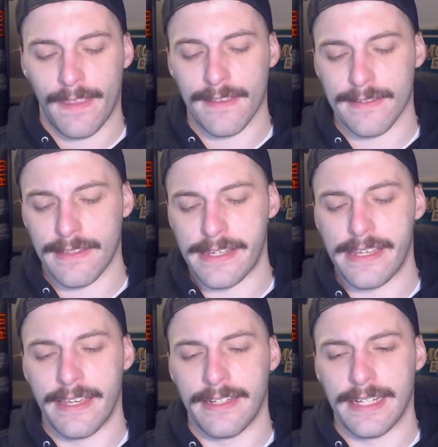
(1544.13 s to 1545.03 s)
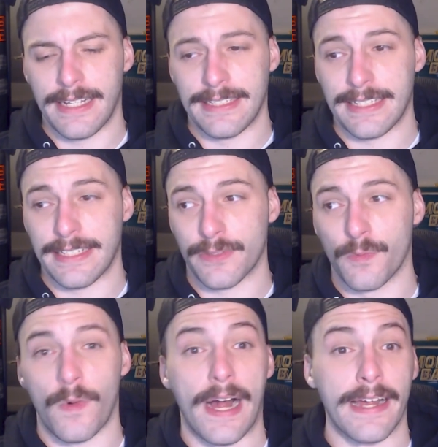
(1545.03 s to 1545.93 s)
The league is as
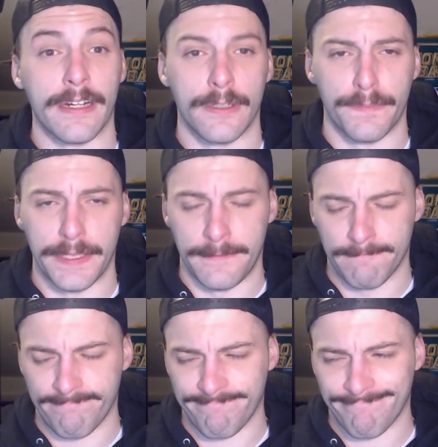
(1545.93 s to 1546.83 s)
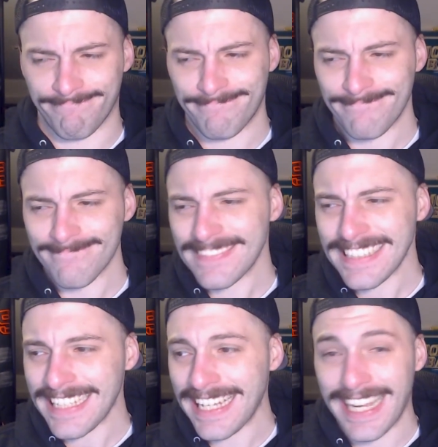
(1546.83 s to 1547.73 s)
wide open
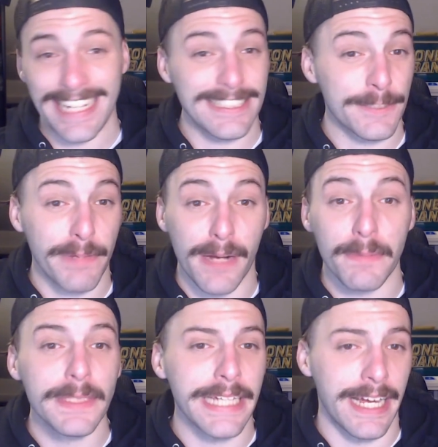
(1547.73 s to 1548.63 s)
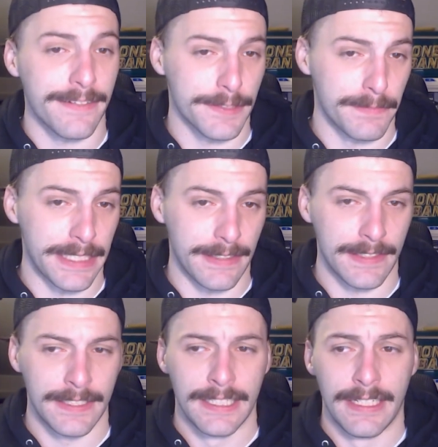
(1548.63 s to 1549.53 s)
as it's probably ever
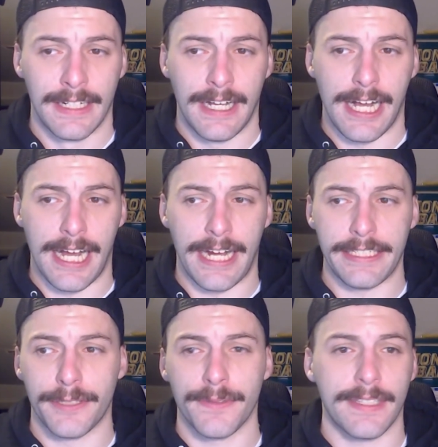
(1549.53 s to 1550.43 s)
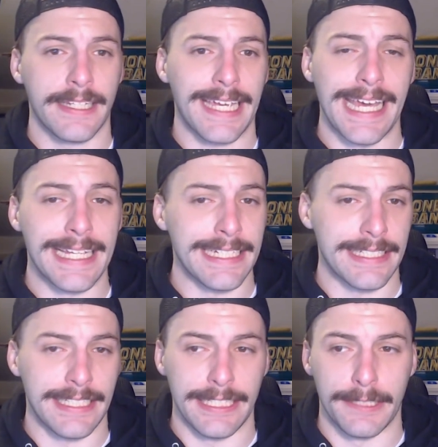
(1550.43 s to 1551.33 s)
been. I don't think
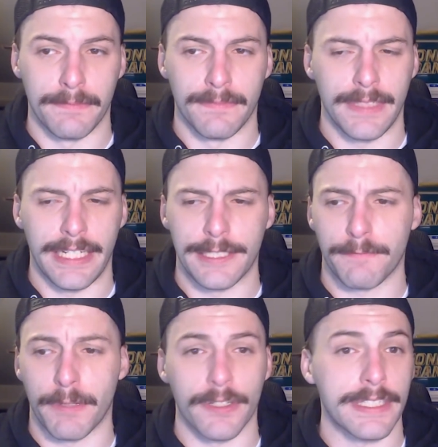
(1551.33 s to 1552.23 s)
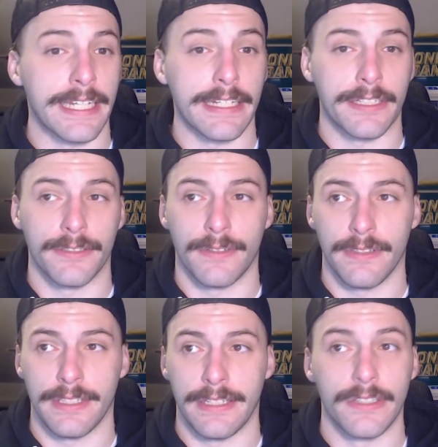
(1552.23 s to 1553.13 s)
any team is
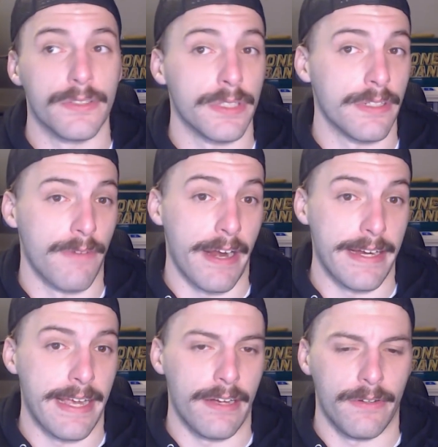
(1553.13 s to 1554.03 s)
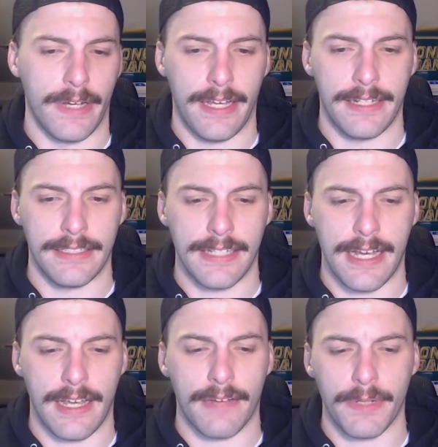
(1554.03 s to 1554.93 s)
particularly good right now. And
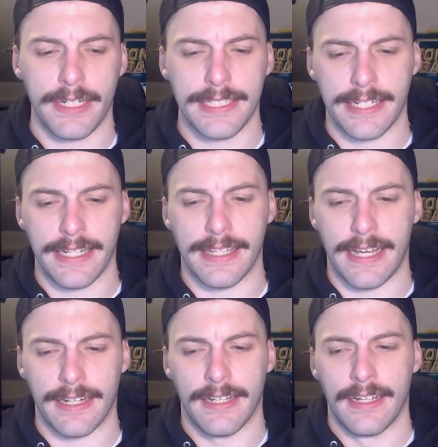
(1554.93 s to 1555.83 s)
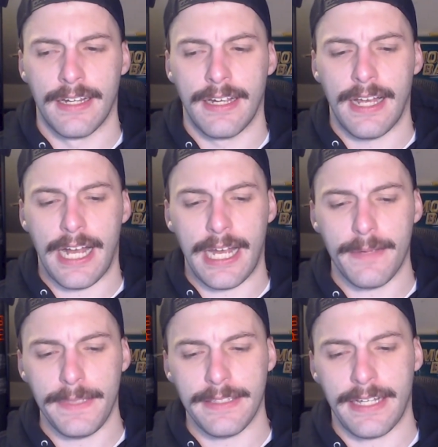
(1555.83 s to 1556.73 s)
when I say that,
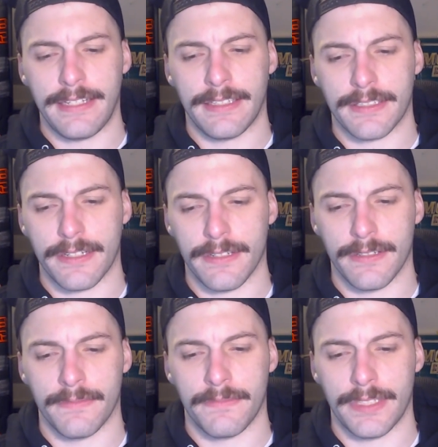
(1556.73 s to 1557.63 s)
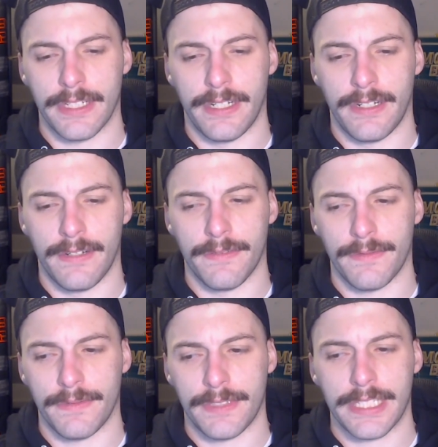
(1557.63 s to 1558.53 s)
I mean that in the terms
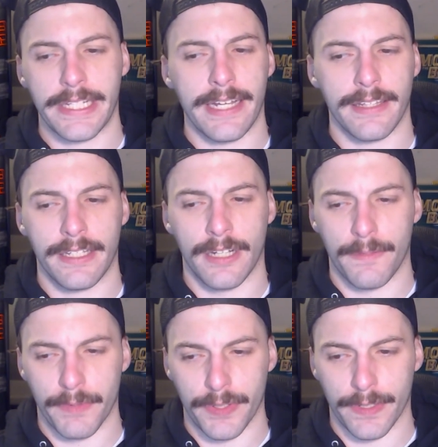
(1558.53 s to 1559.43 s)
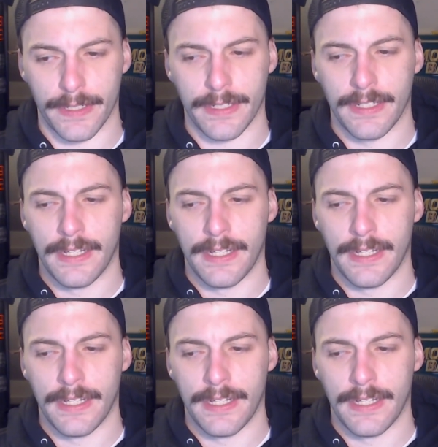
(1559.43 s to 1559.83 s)
of Stanley Cup good.